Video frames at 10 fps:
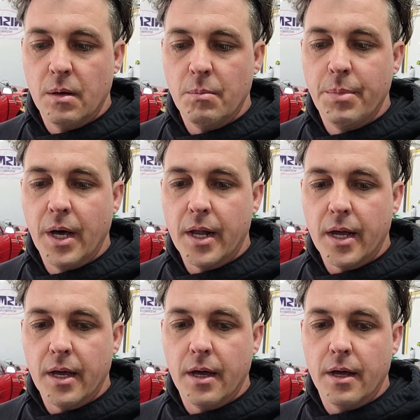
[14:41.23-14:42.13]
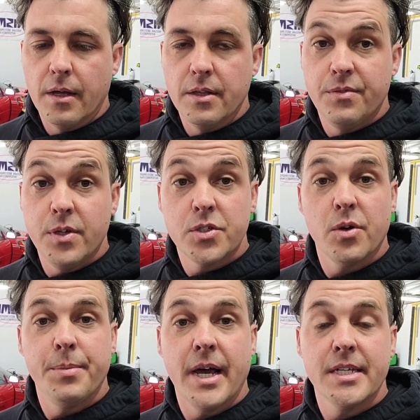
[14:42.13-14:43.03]
But in the future,
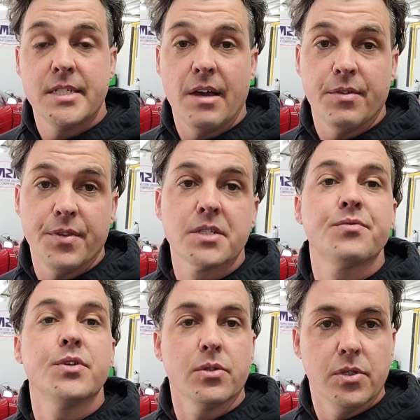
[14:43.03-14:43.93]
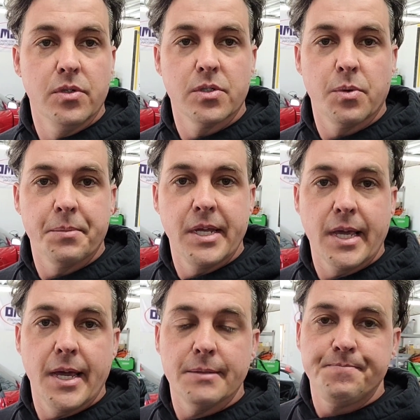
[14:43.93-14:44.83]
it'd be nice to have a flex fuel tune is what I'm getting
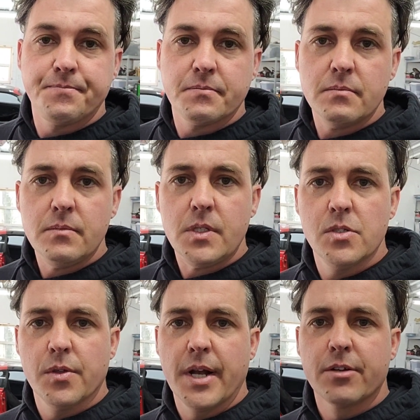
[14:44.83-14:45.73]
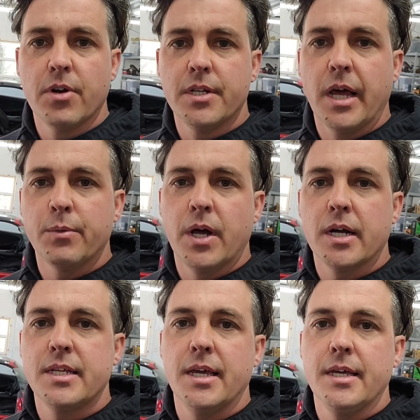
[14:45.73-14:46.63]
at, so that I could run 91
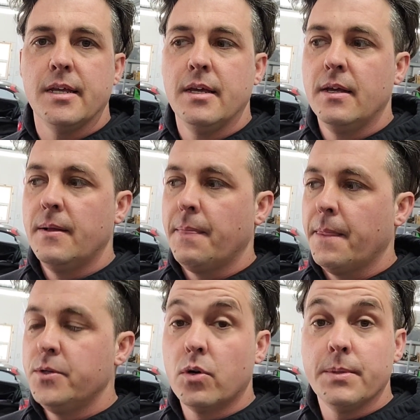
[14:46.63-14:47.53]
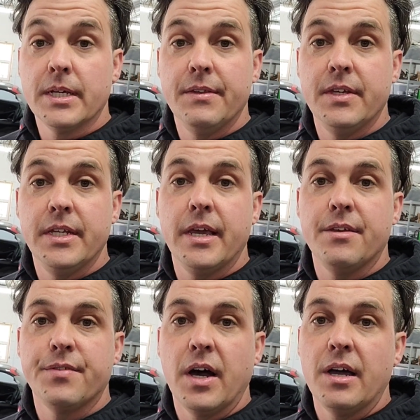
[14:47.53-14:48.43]
octane normally and then
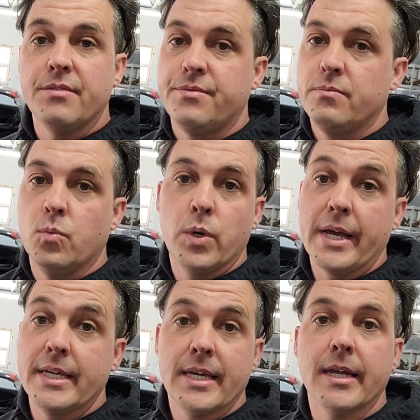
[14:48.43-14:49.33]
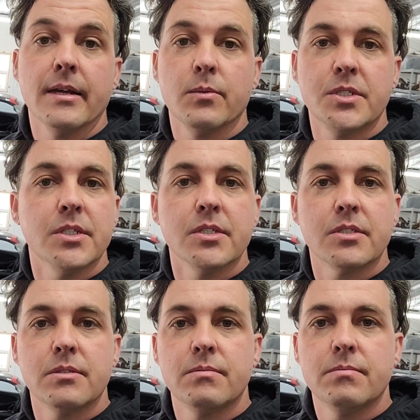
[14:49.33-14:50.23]
E85 when I can get it, which
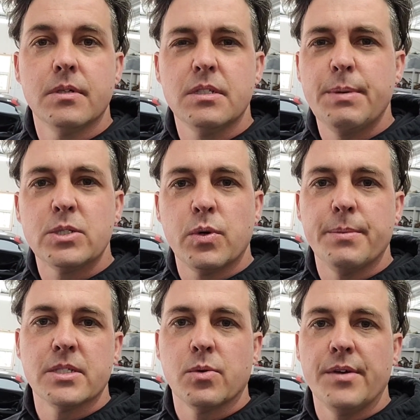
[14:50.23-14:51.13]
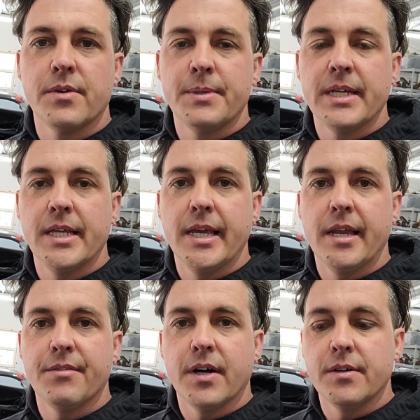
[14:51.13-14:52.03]
is, it's about 20 minutes away from me to get
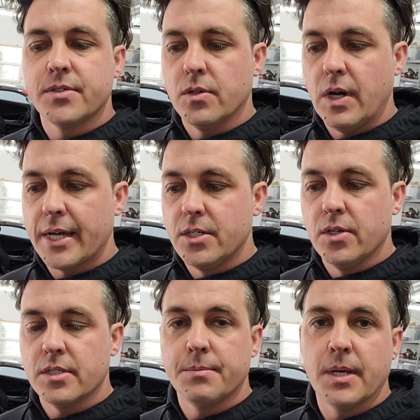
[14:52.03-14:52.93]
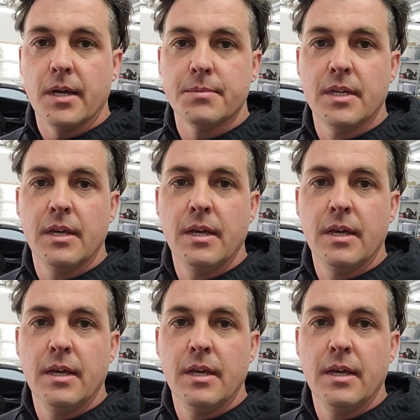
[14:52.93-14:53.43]
E85, so I can do it sometimes.